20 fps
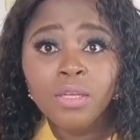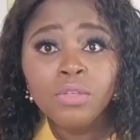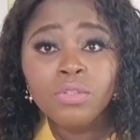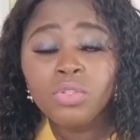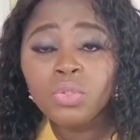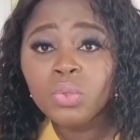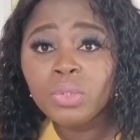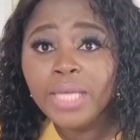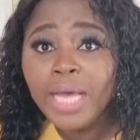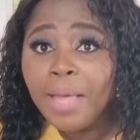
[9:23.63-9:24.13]

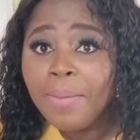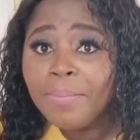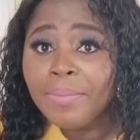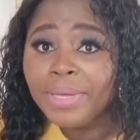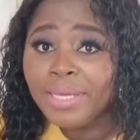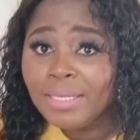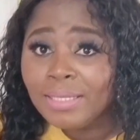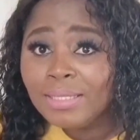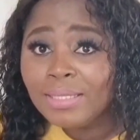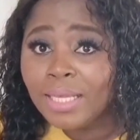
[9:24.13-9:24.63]
So that
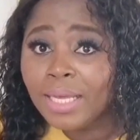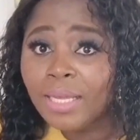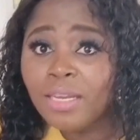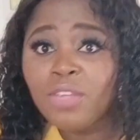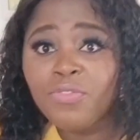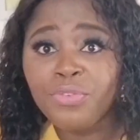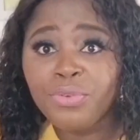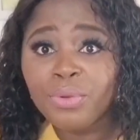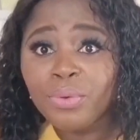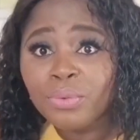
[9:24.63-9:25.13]
means that
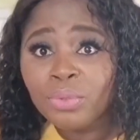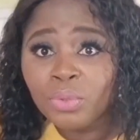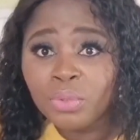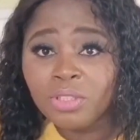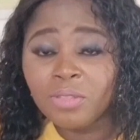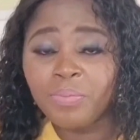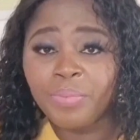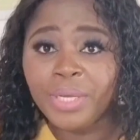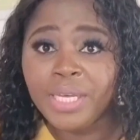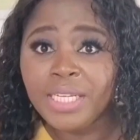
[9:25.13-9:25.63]
if you don't know
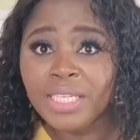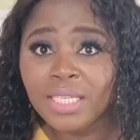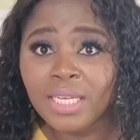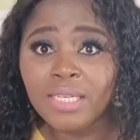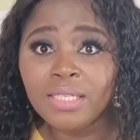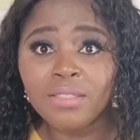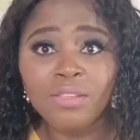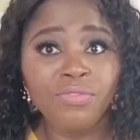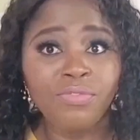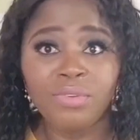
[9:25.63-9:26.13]
the patient, if